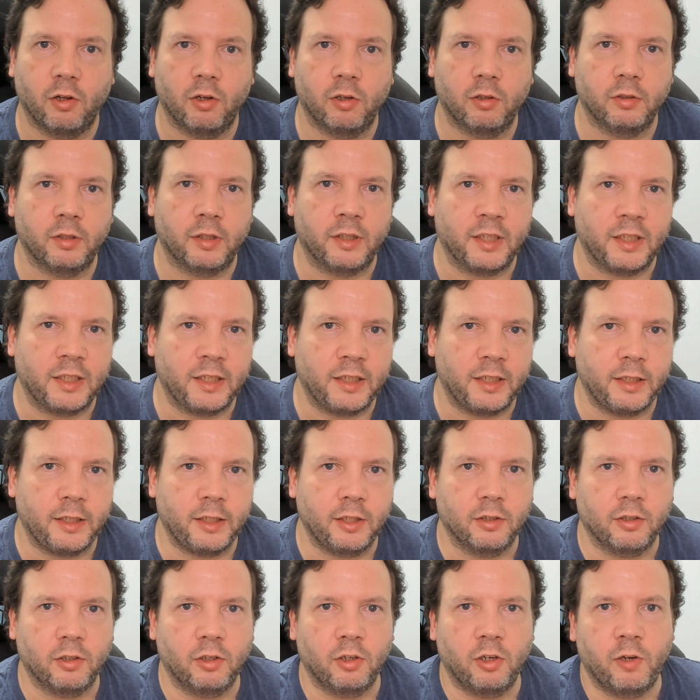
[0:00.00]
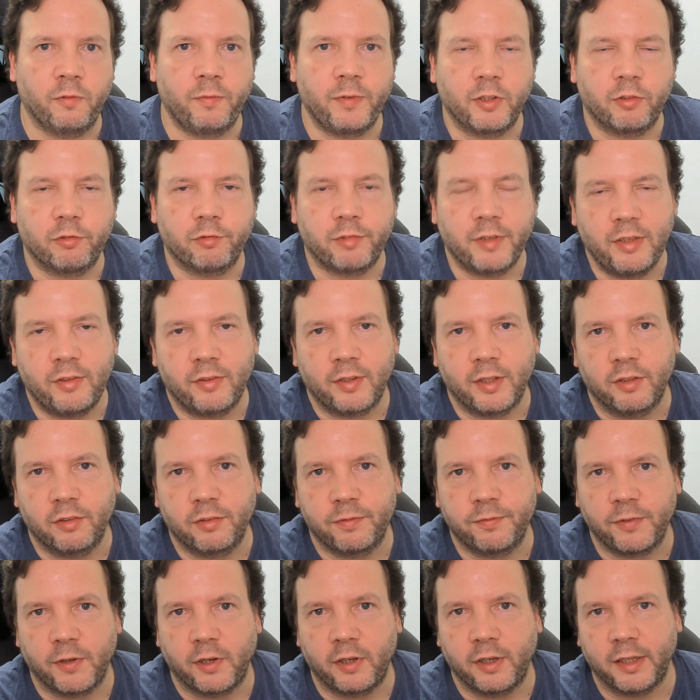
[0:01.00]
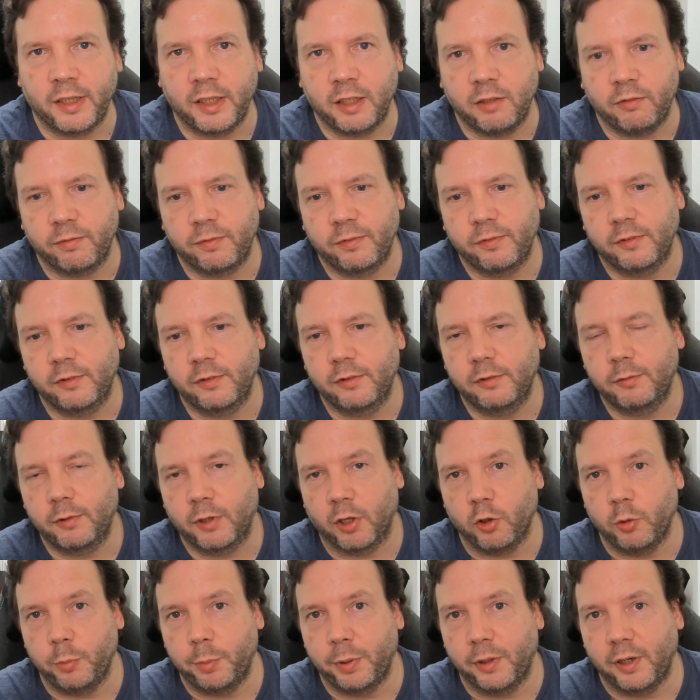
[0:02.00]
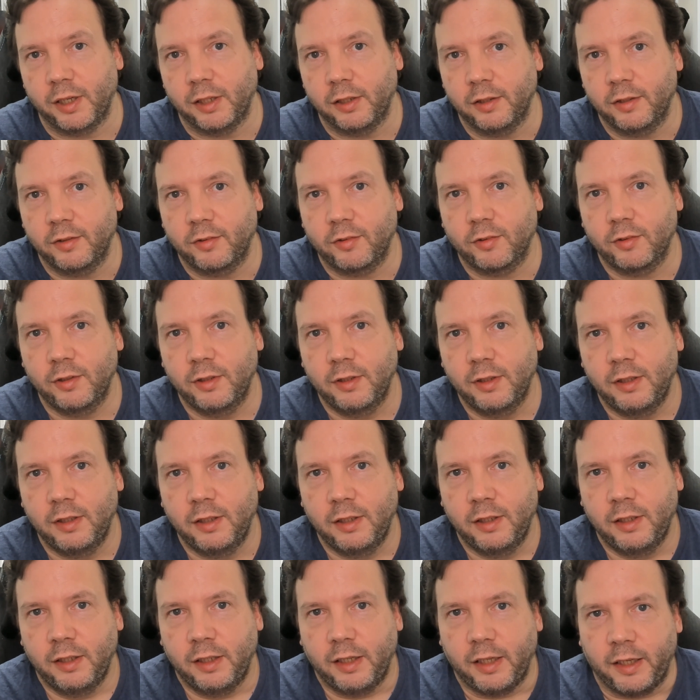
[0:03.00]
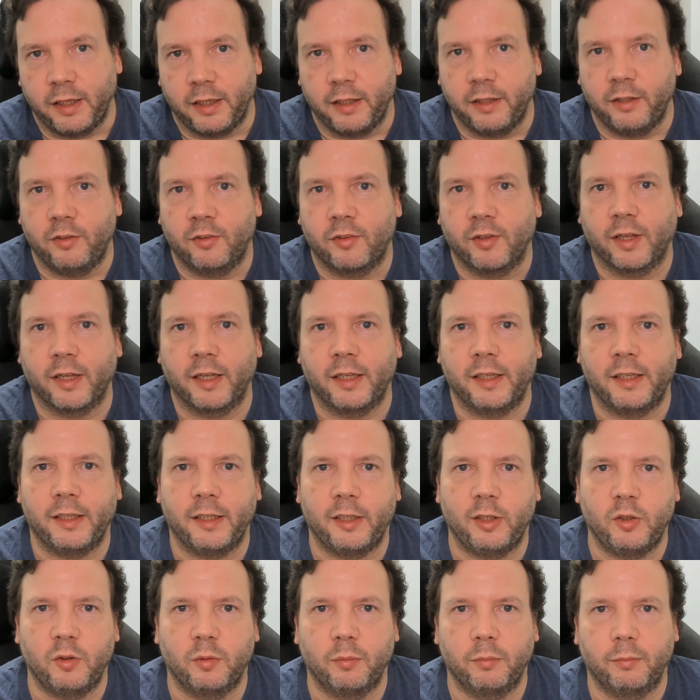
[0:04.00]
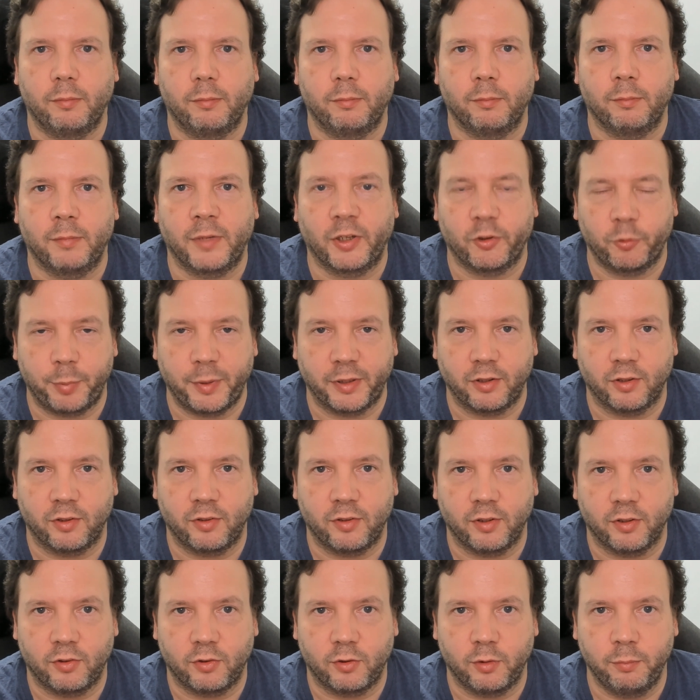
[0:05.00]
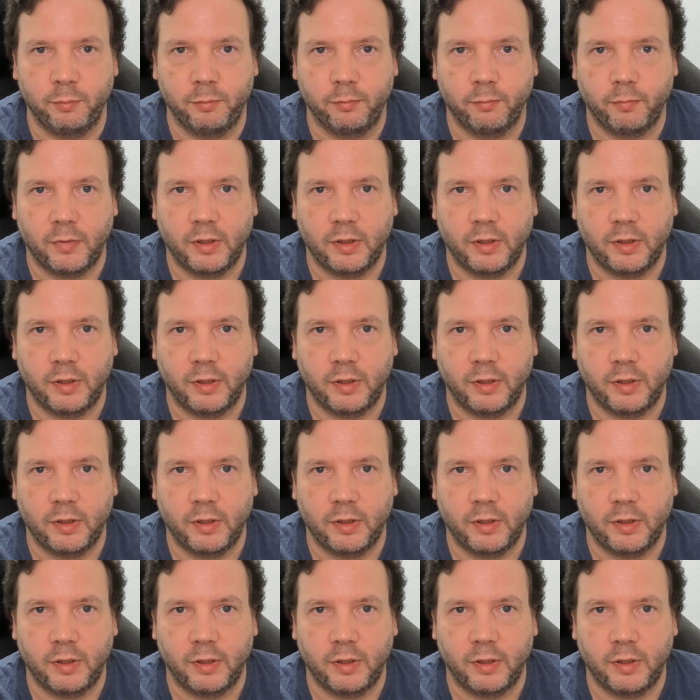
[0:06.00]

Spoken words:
The Office 365 Copilot is a much better system.